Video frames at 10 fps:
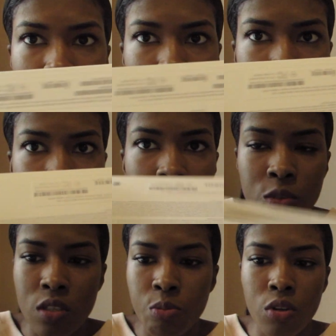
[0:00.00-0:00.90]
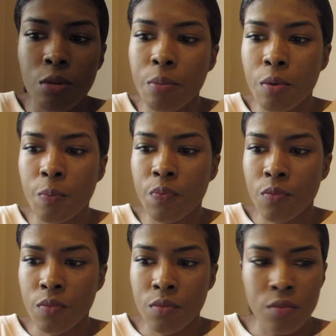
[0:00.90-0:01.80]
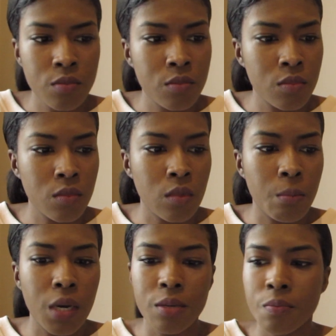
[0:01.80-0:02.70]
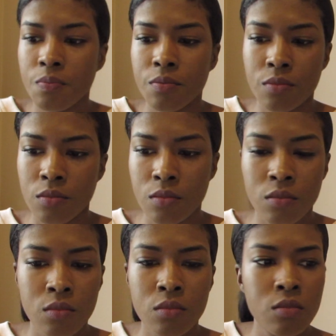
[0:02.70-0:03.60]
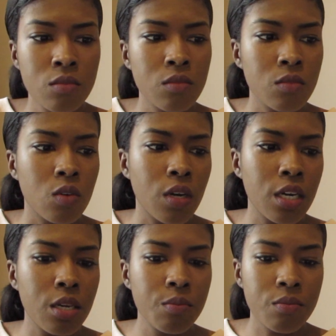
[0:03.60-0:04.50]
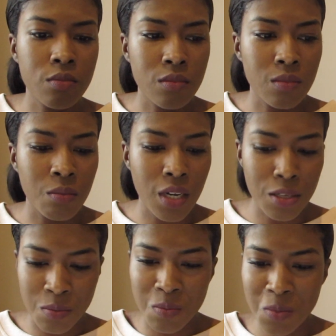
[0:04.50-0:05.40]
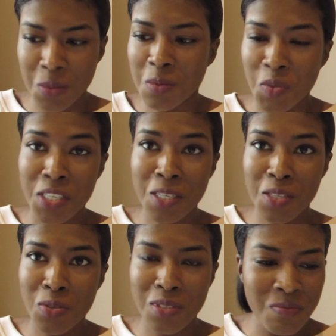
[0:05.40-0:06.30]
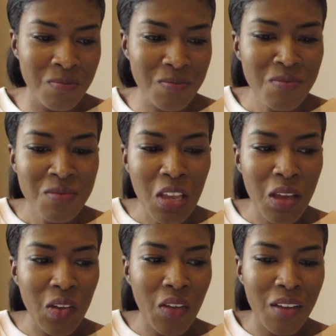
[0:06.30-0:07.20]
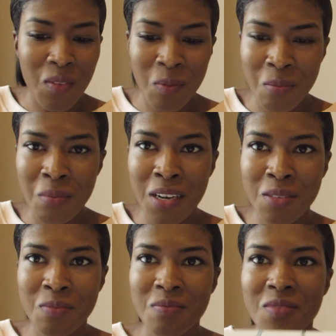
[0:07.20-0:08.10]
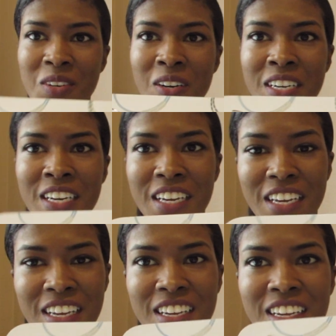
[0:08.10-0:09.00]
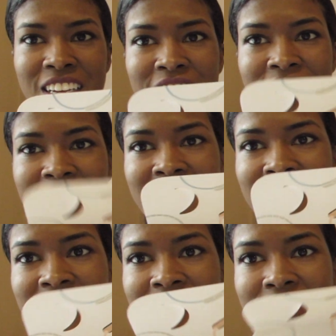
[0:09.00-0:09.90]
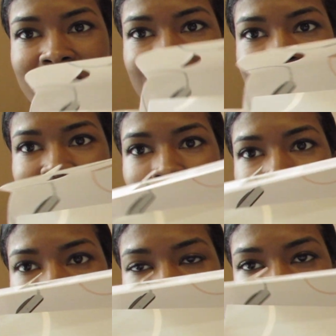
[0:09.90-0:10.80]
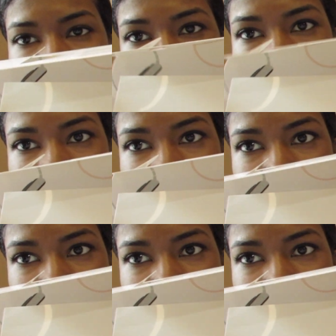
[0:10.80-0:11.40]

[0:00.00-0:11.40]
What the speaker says: Right here, I'm just gonna pull them up. Bam. Okay. Bam. We getting closer. Bam. Alright. And you can see, and I open it up, that's what it looks like.